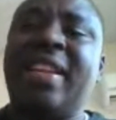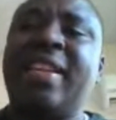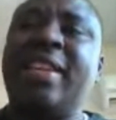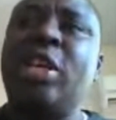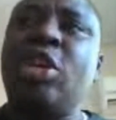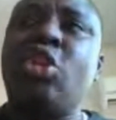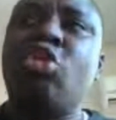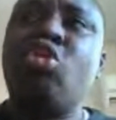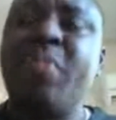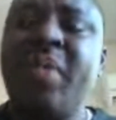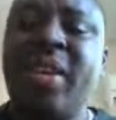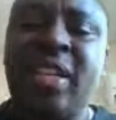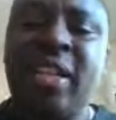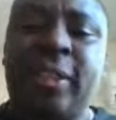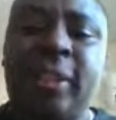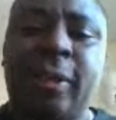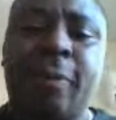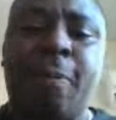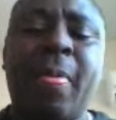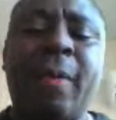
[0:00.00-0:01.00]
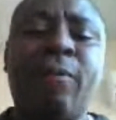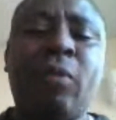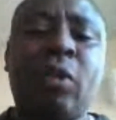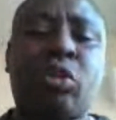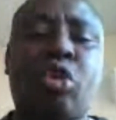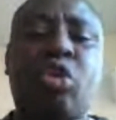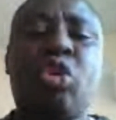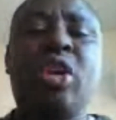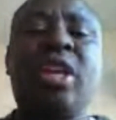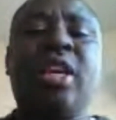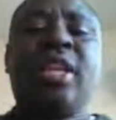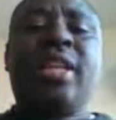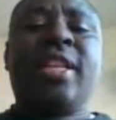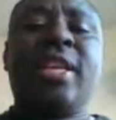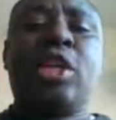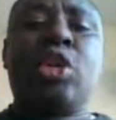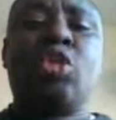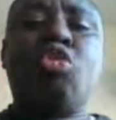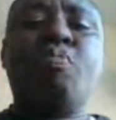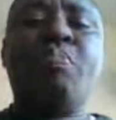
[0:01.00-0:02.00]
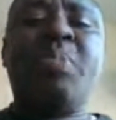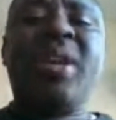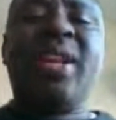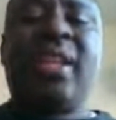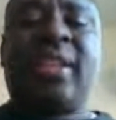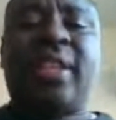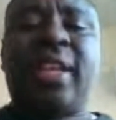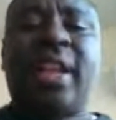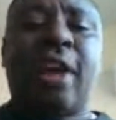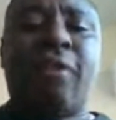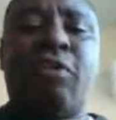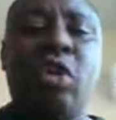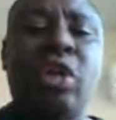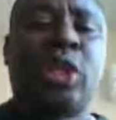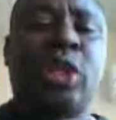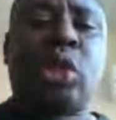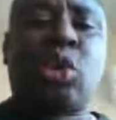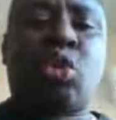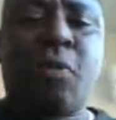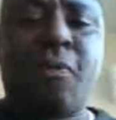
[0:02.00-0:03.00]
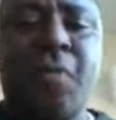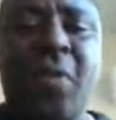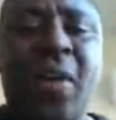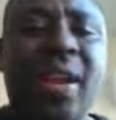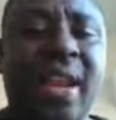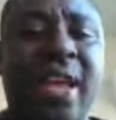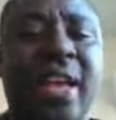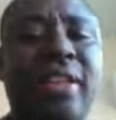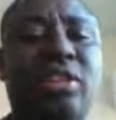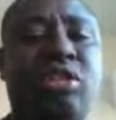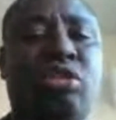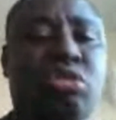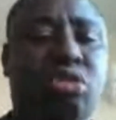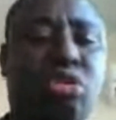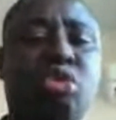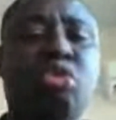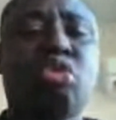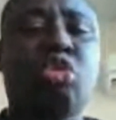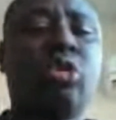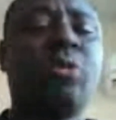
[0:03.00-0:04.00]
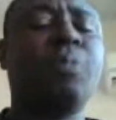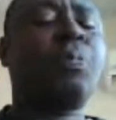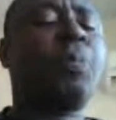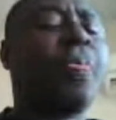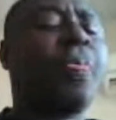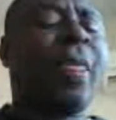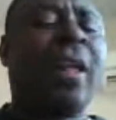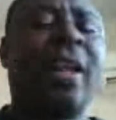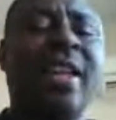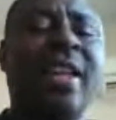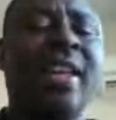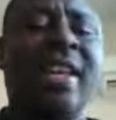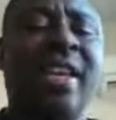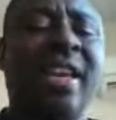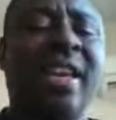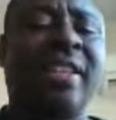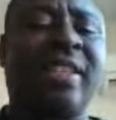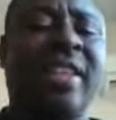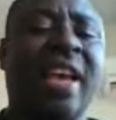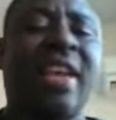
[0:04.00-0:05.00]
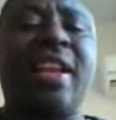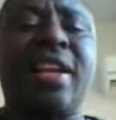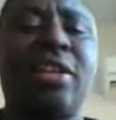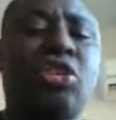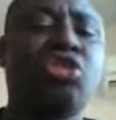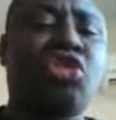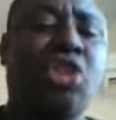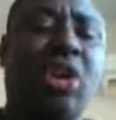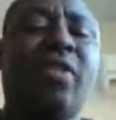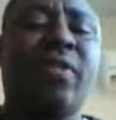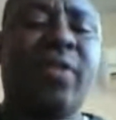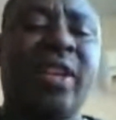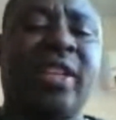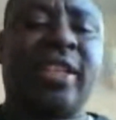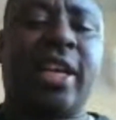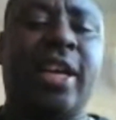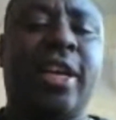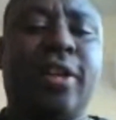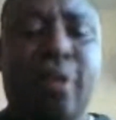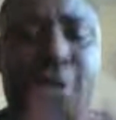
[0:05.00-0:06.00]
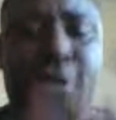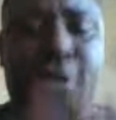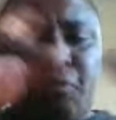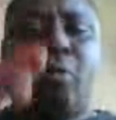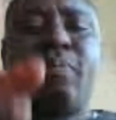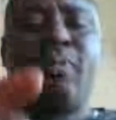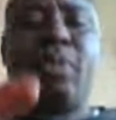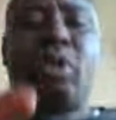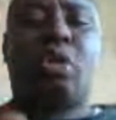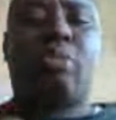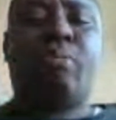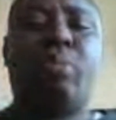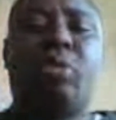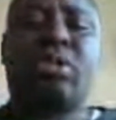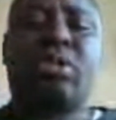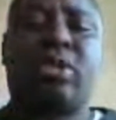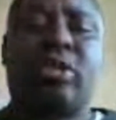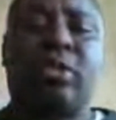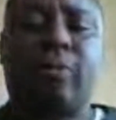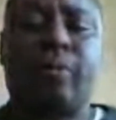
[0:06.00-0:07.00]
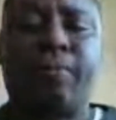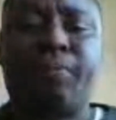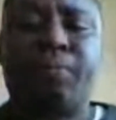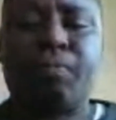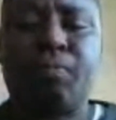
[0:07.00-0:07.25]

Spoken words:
the humidity. So the humidity level is equivalent to the heat energy generated from the combustion.